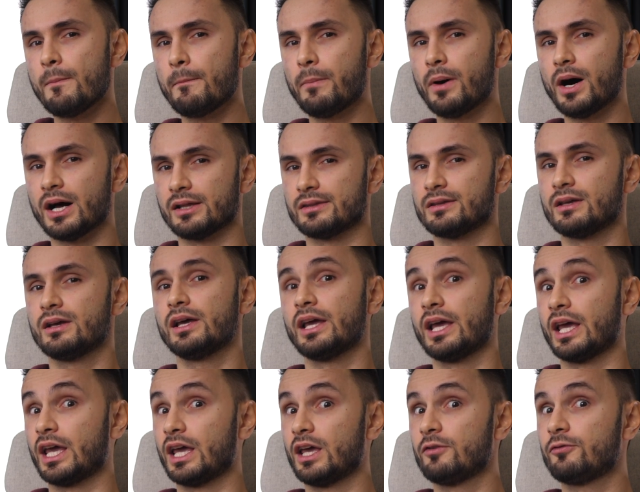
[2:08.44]
But
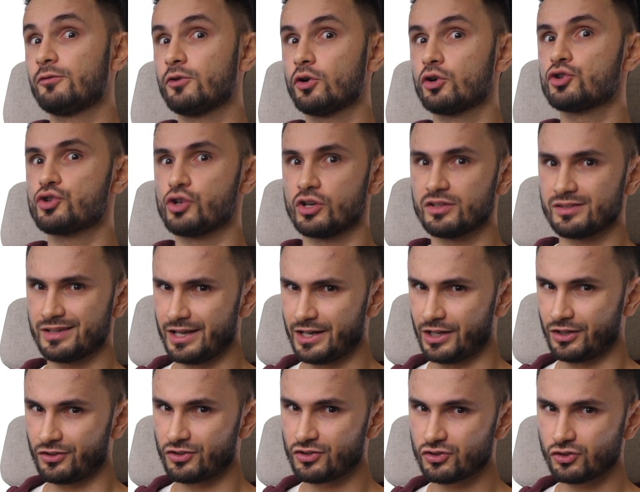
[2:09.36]
if you're just
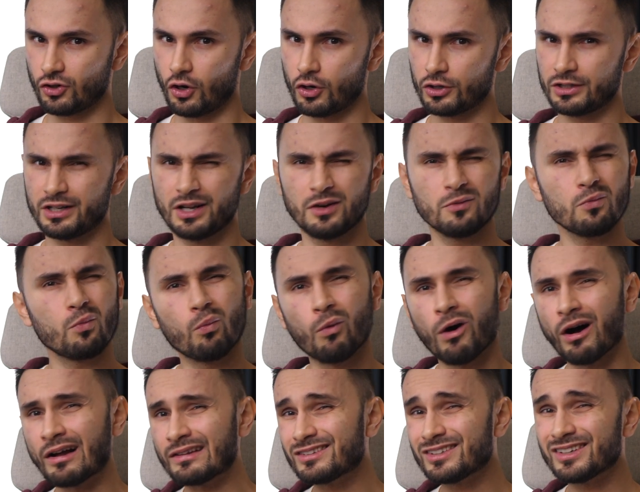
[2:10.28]
getting started and
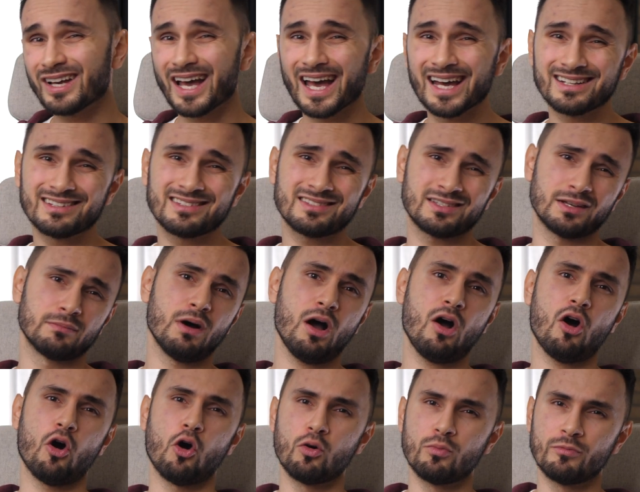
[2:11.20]
want to edit some
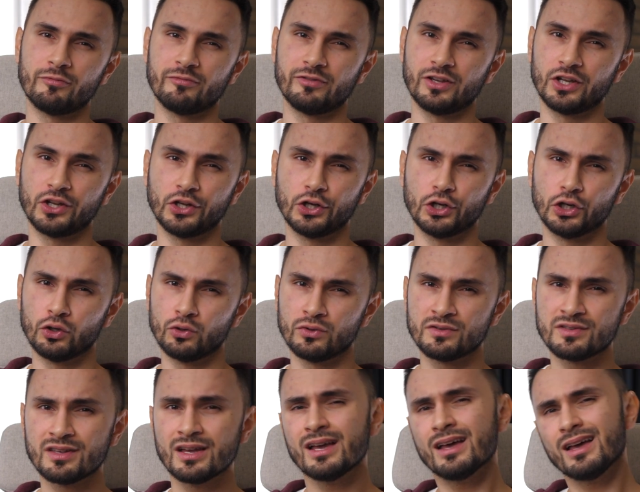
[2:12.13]
home
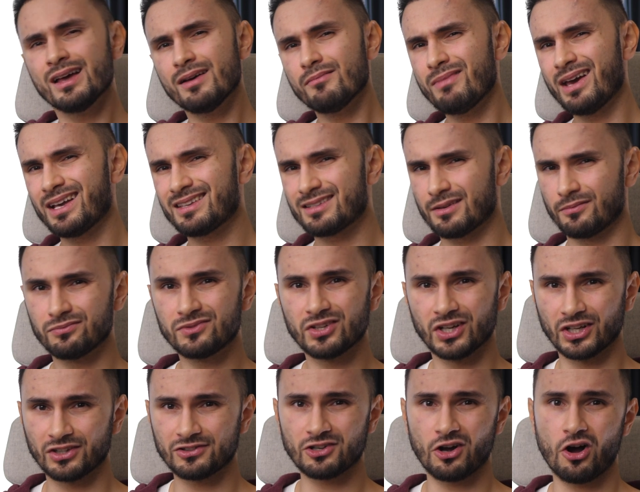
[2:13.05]
videos, make some
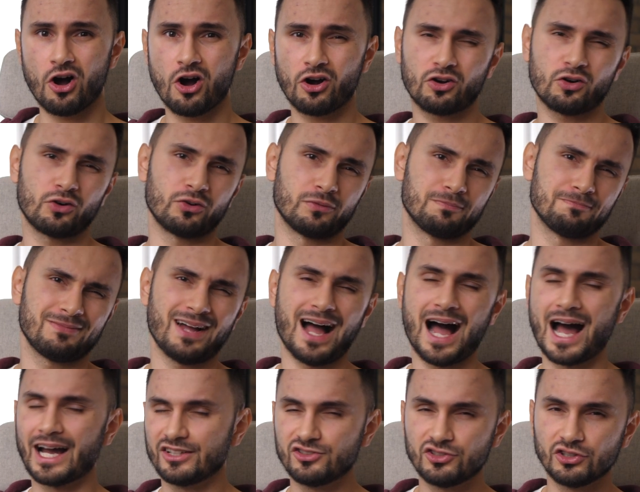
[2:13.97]
TikTok or
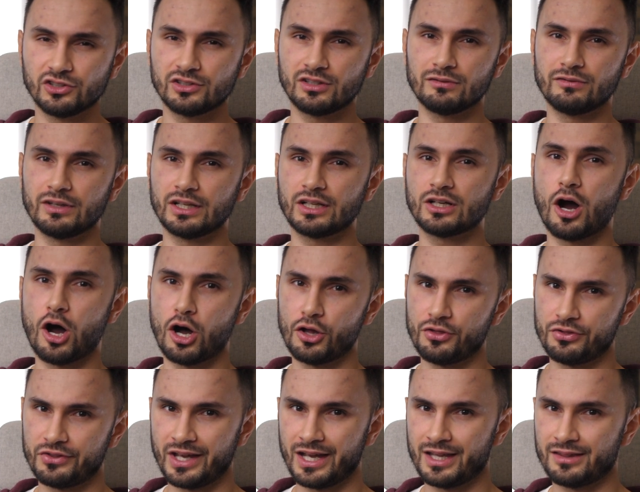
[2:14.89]
IGTV
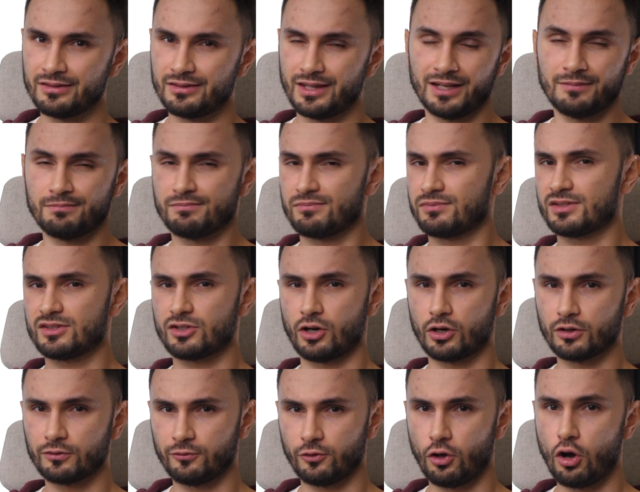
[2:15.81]
content and
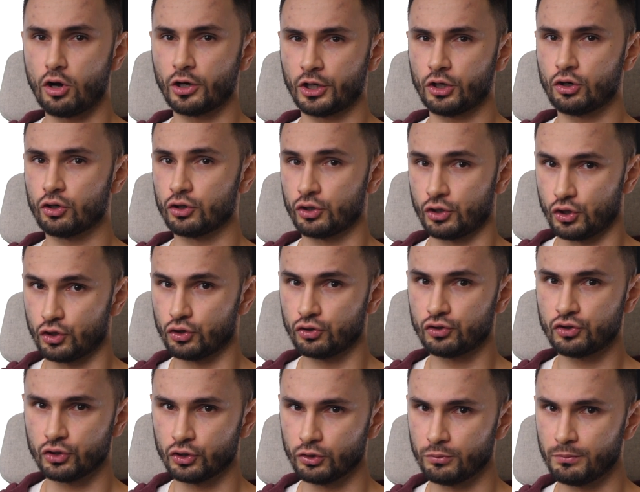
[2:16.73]
start vlogging on
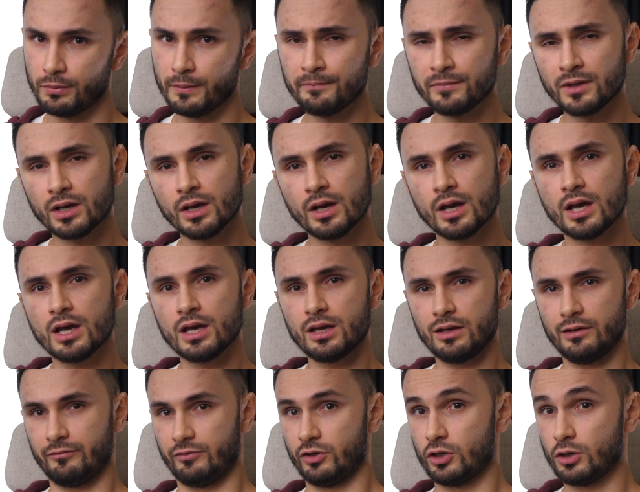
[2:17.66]
YouTube,
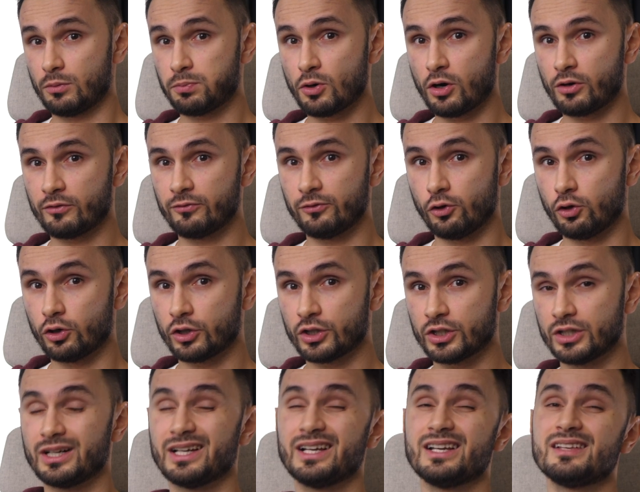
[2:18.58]
VideoProc
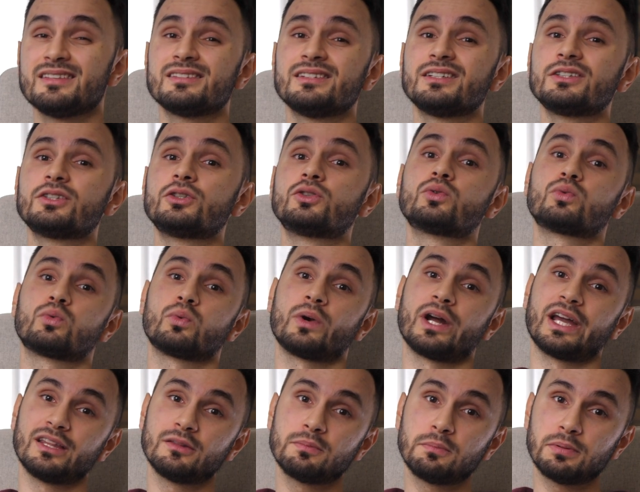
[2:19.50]
Vlogger is a
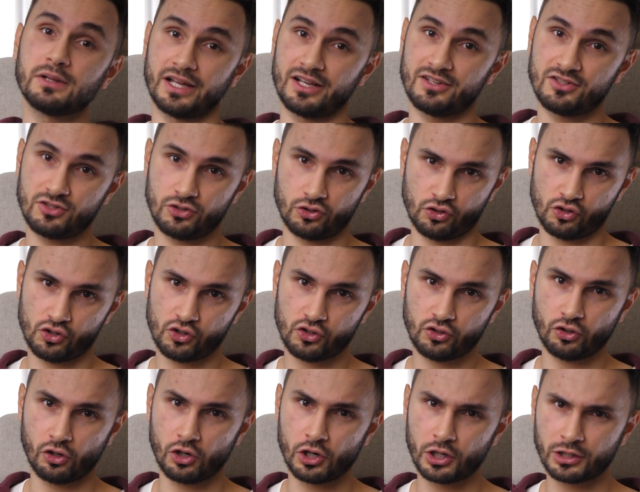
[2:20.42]
great place to
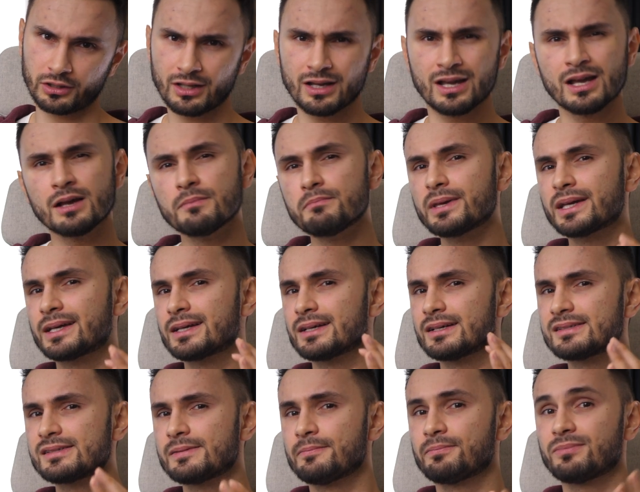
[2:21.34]
start
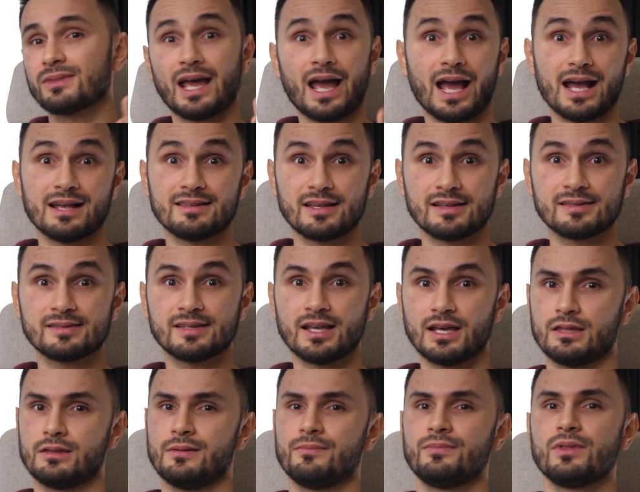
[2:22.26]
because, as I
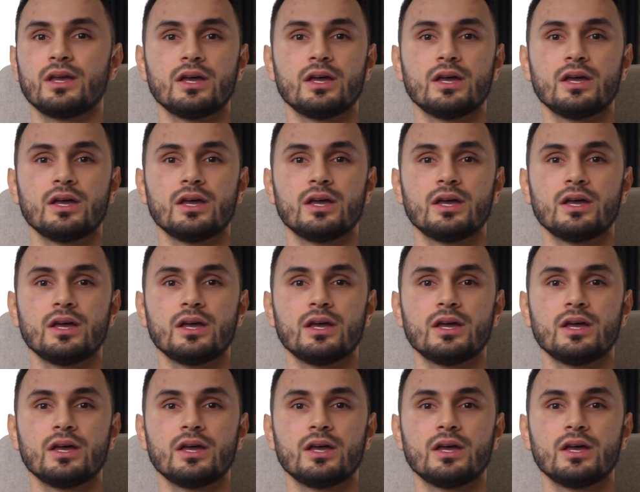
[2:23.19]
said,